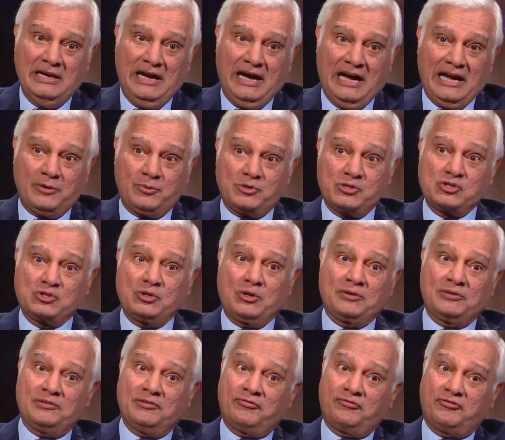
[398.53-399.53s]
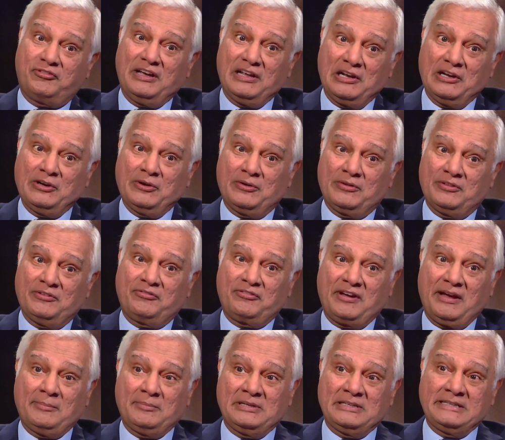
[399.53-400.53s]
I was sort of the failure of the
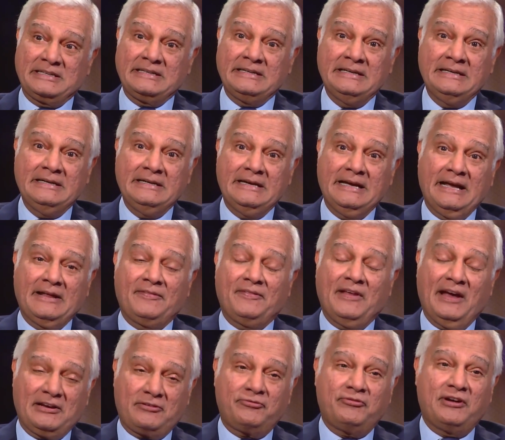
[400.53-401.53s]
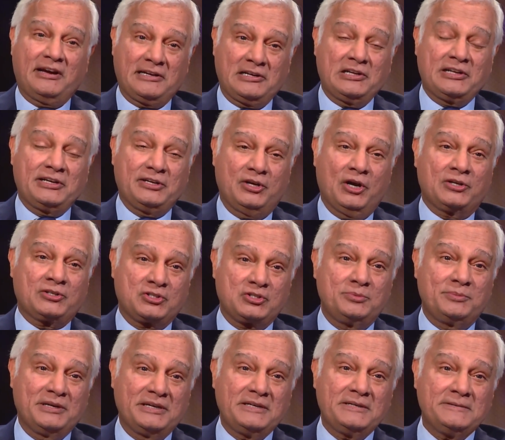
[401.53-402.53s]
family, and that finally got to
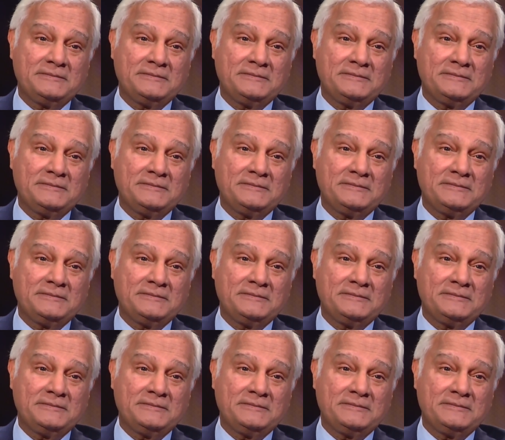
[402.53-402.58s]
me.